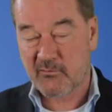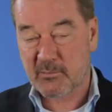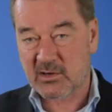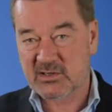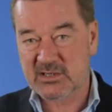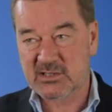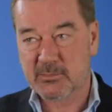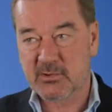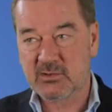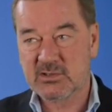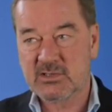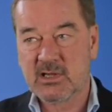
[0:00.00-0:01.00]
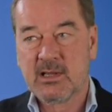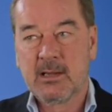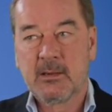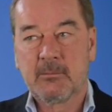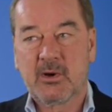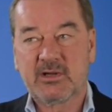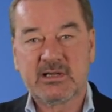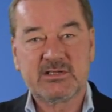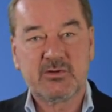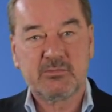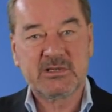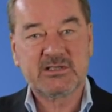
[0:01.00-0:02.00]
participants, but it
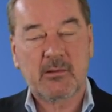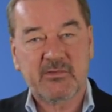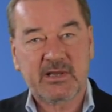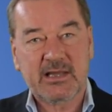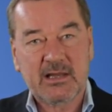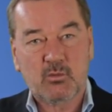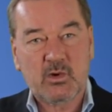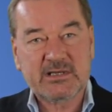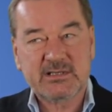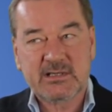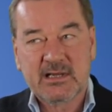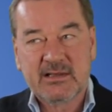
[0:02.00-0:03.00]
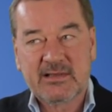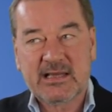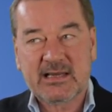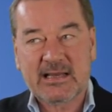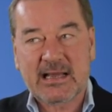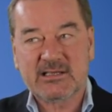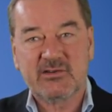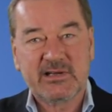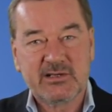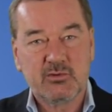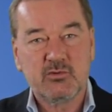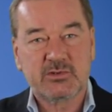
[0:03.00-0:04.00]
should be something in which they can
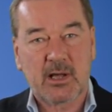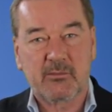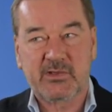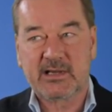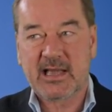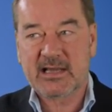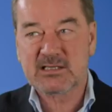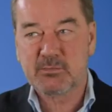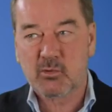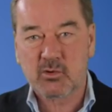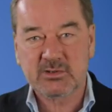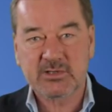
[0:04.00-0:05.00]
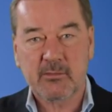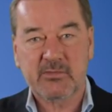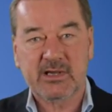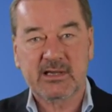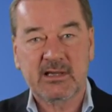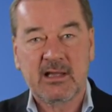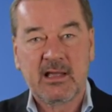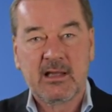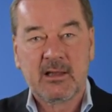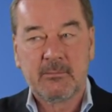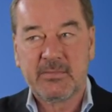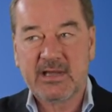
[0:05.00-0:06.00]
actually do something, explore something,
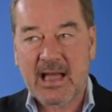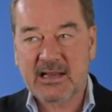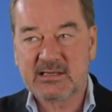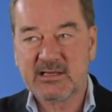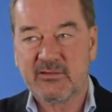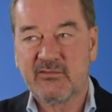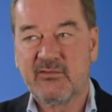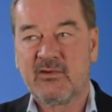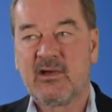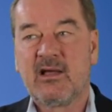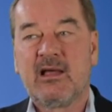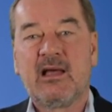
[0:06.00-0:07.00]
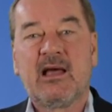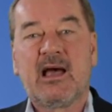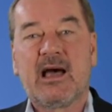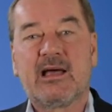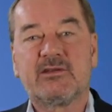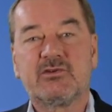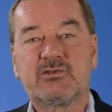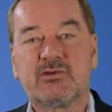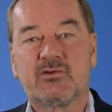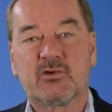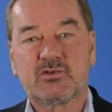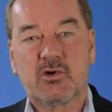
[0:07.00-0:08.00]
be active, and you
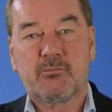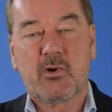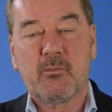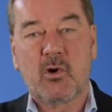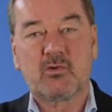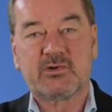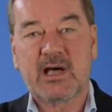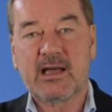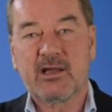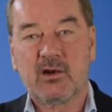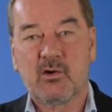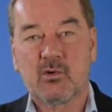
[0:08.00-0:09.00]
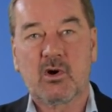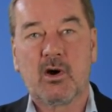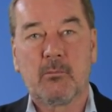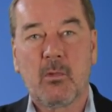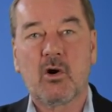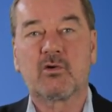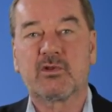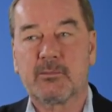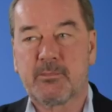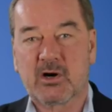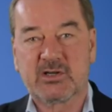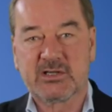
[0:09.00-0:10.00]
should also promote dialogue among the
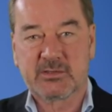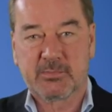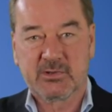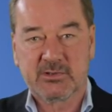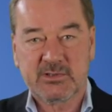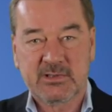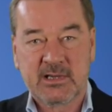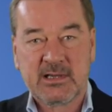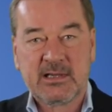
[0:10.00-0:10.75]
participants,